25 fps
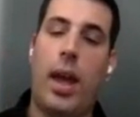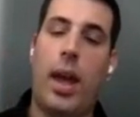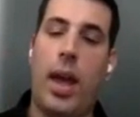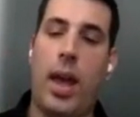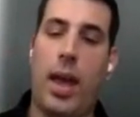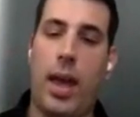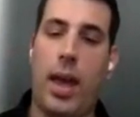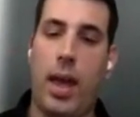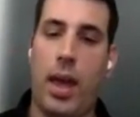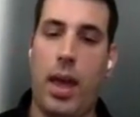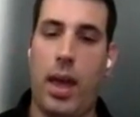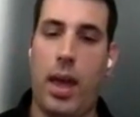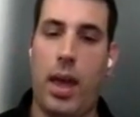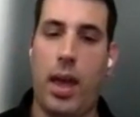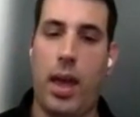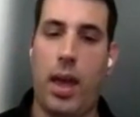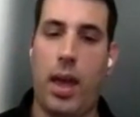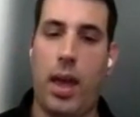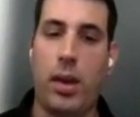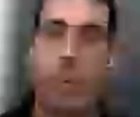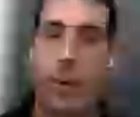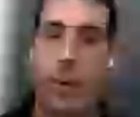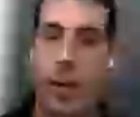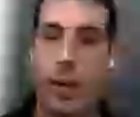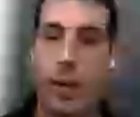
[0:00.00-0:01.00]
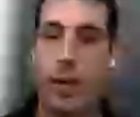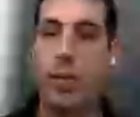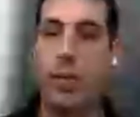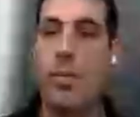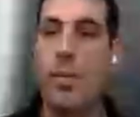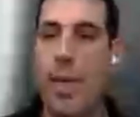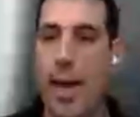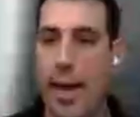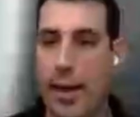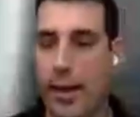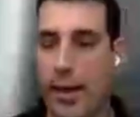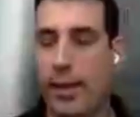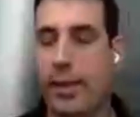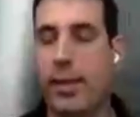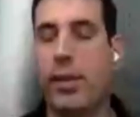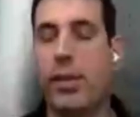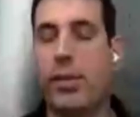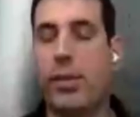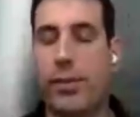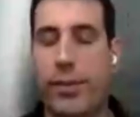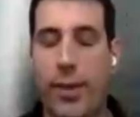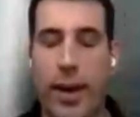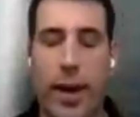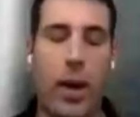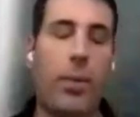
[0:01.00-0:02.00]
you will need to manage
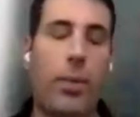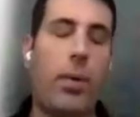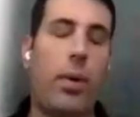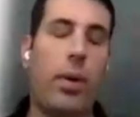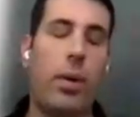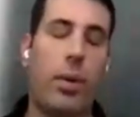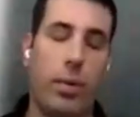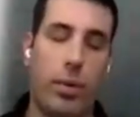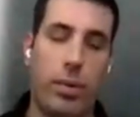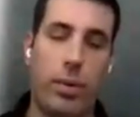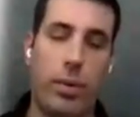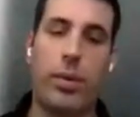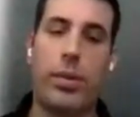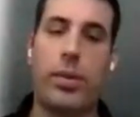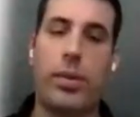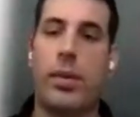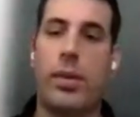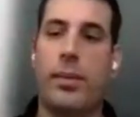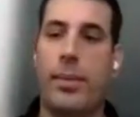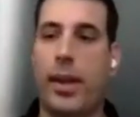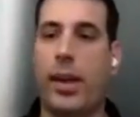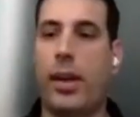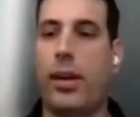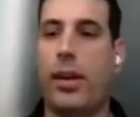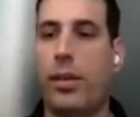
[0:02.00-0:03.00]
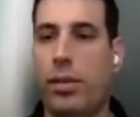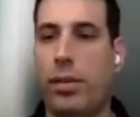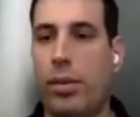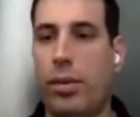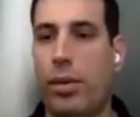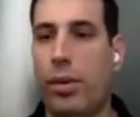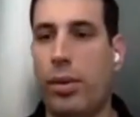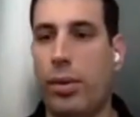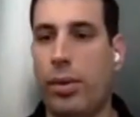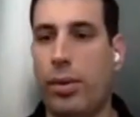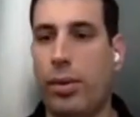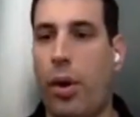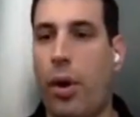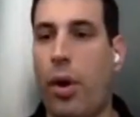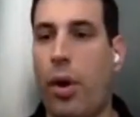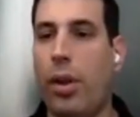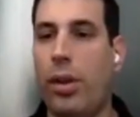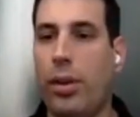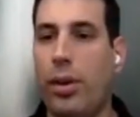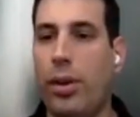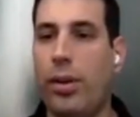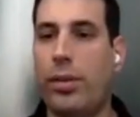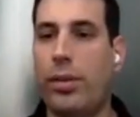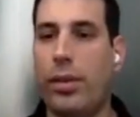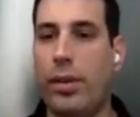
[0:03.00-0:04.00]
these firewall rules and making sure all
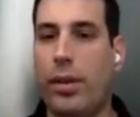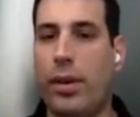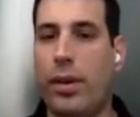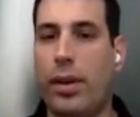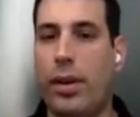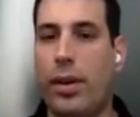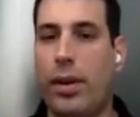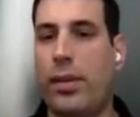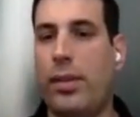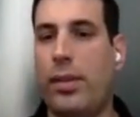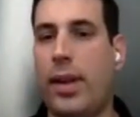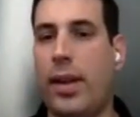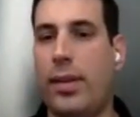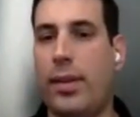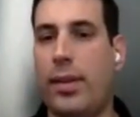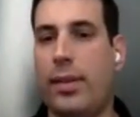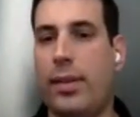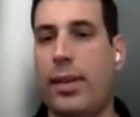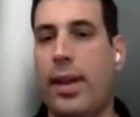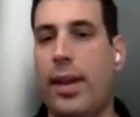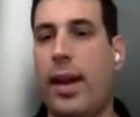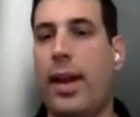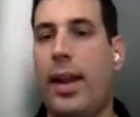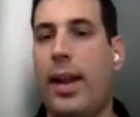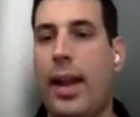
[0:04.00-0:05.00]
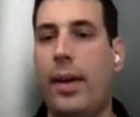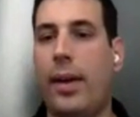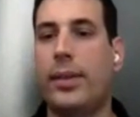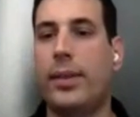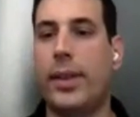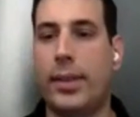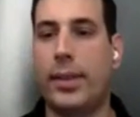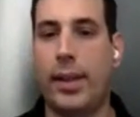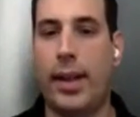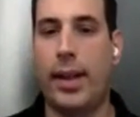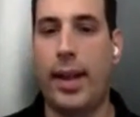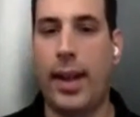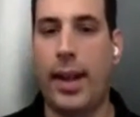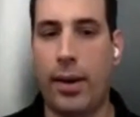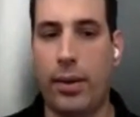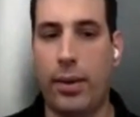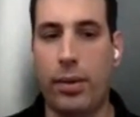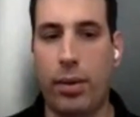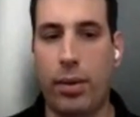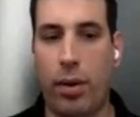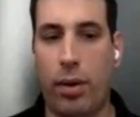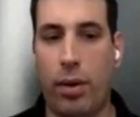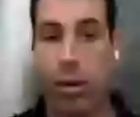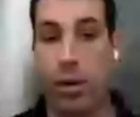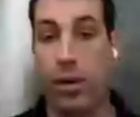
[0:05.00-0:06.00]
those changes are allowed, not
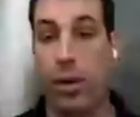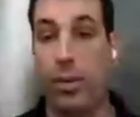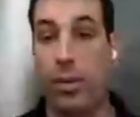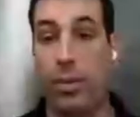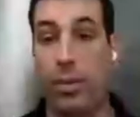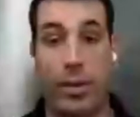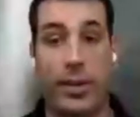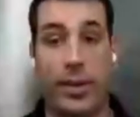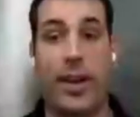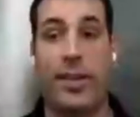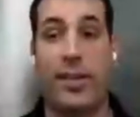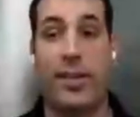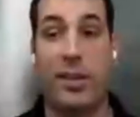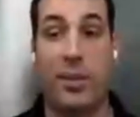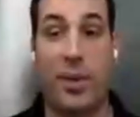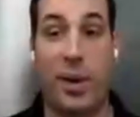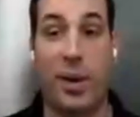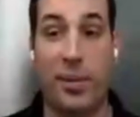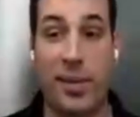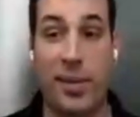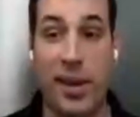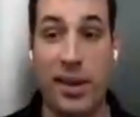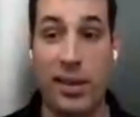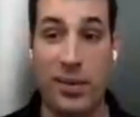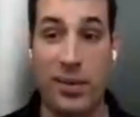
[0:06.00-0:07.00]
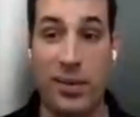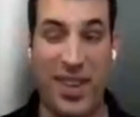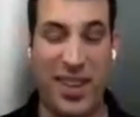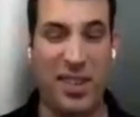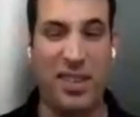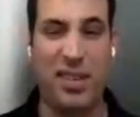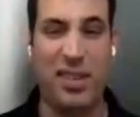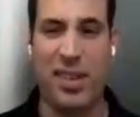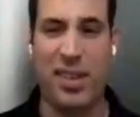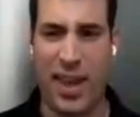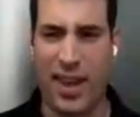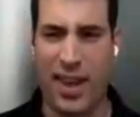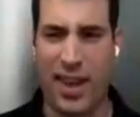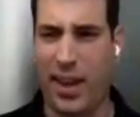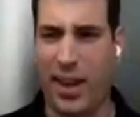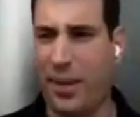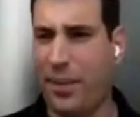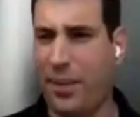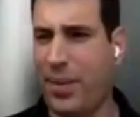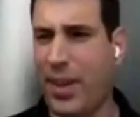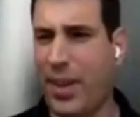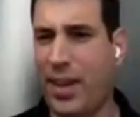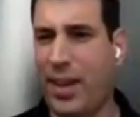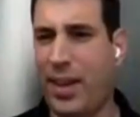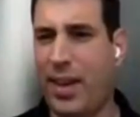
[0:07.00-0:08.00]
allowed on your production website, which is scary.